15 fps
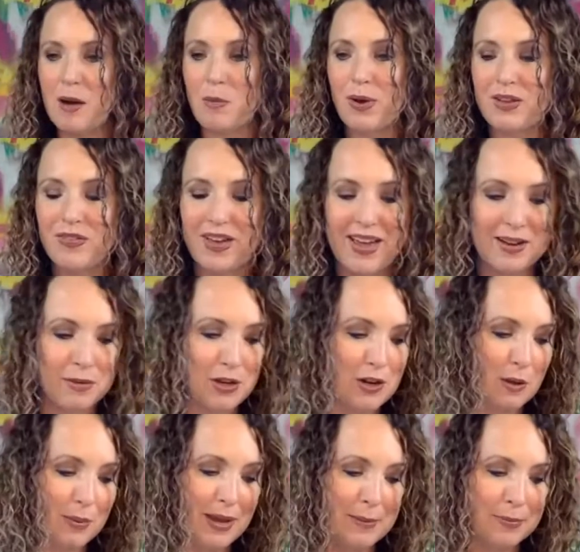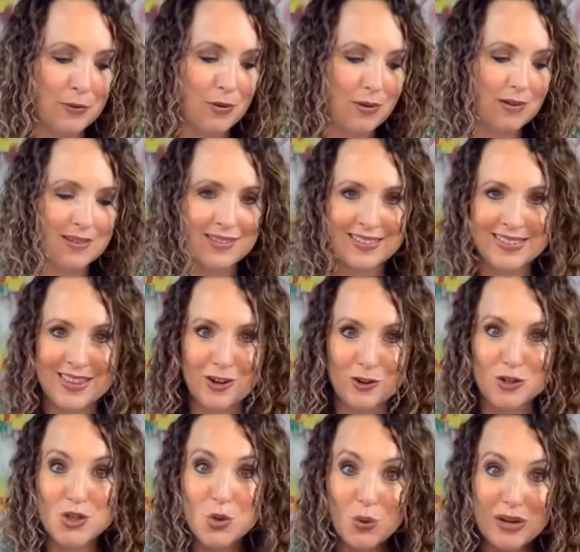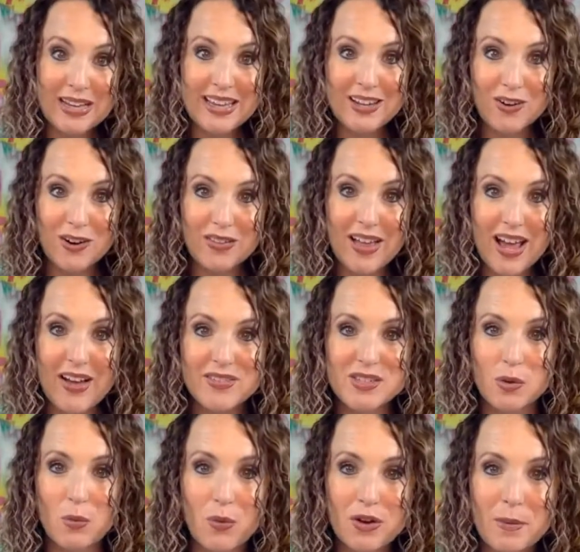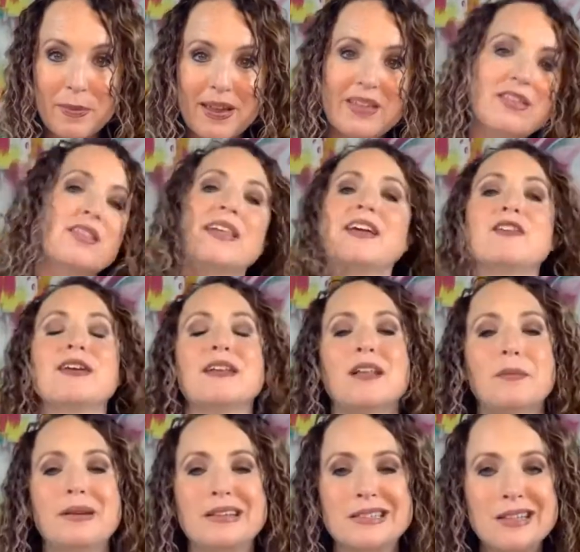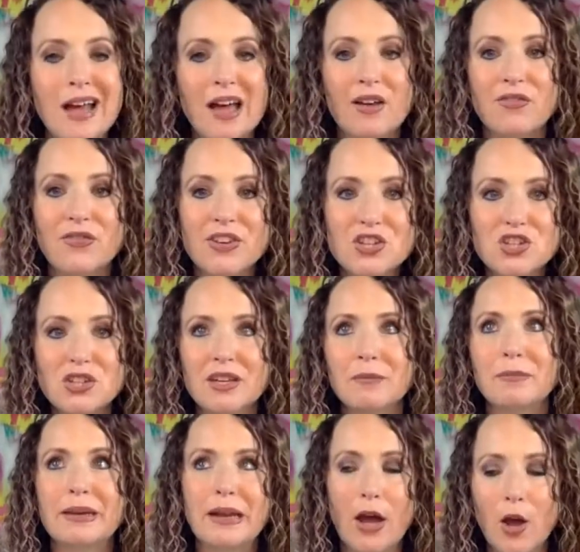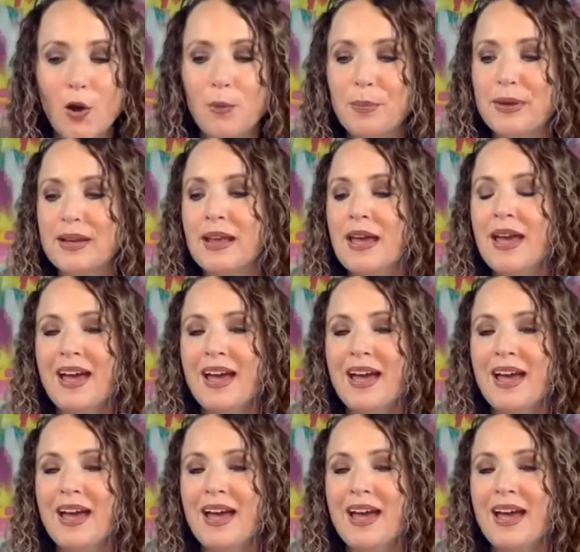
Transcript: We've had, people that are joining in our lives and want to be in the lettering club, but it's not officially been open.